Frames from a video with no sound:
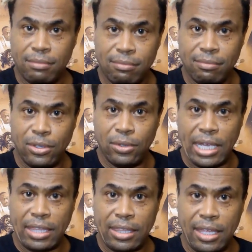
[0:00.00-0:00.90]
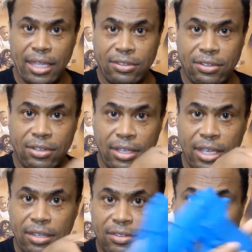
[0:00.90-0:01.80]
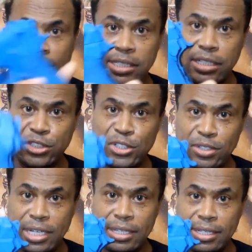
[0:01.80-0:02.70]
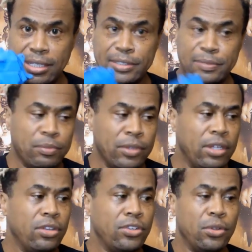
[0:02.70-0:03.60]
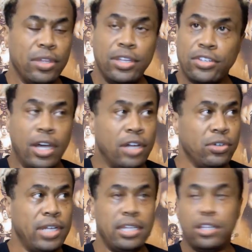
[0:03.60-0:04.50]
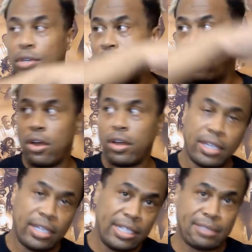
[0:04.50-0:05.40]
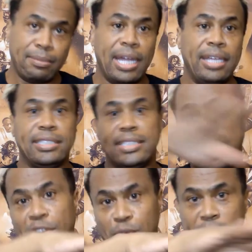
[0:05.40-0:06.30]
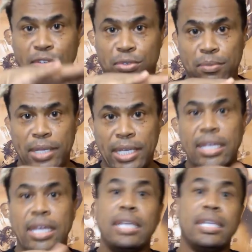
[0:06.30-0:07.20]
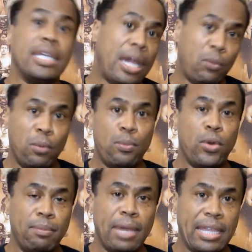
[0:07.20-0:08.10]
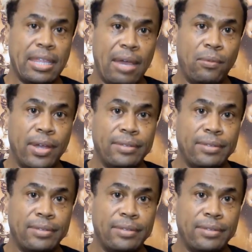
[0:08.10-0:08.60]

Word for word: you like this, and then sometimes I'll show you like this. So then this 180 degree arc is my is downrange for me, yet I won't point it back that way.